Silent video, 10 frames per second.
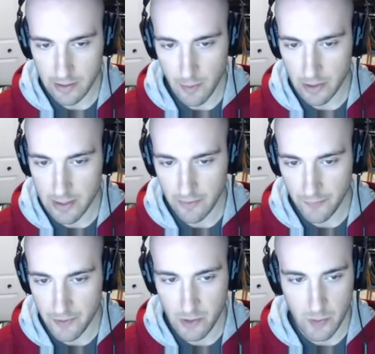small
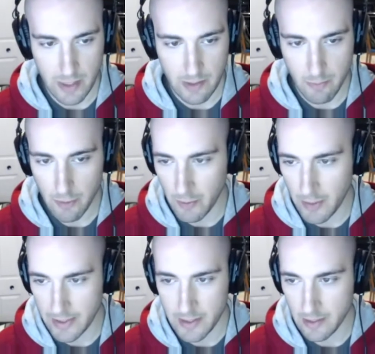difference between the Moto
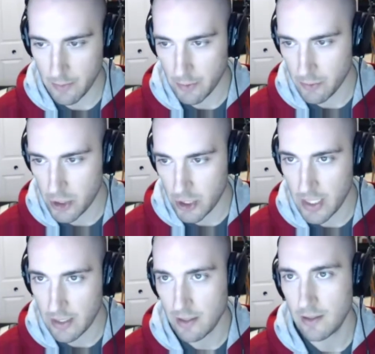X and the Moto G